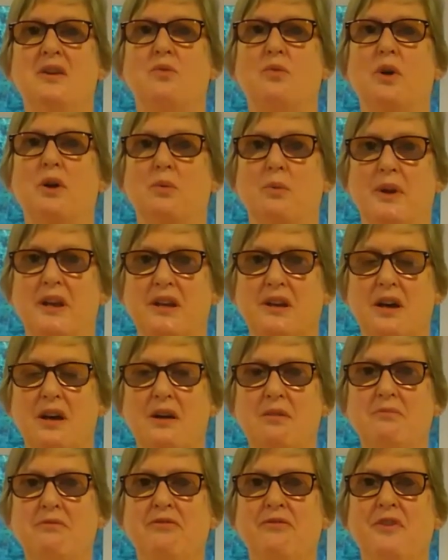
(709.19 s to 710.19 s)
where we
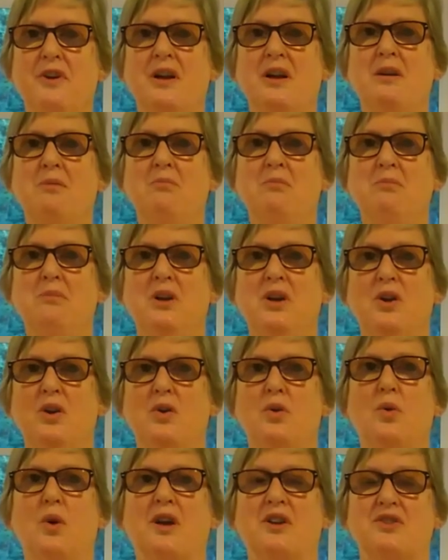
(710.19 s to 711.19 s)
come from,
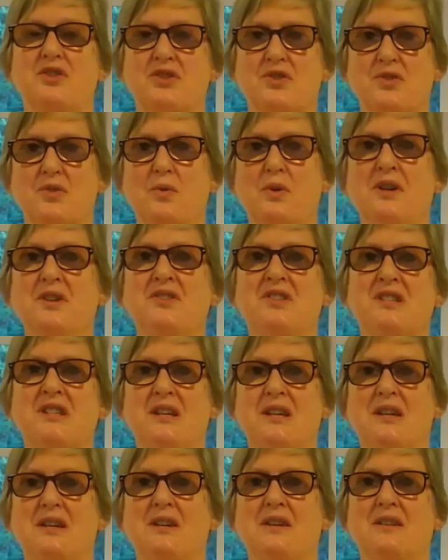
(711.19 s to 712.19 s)
who our source
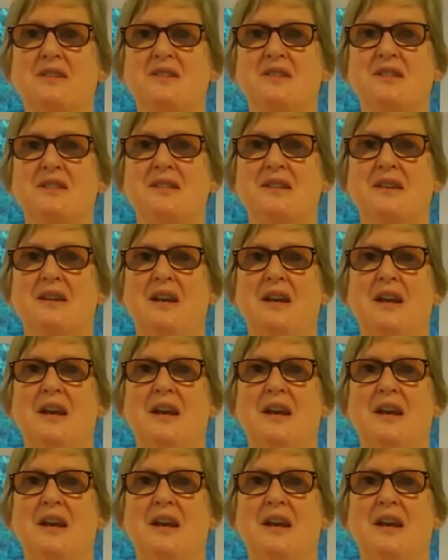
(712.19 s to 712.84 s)
is,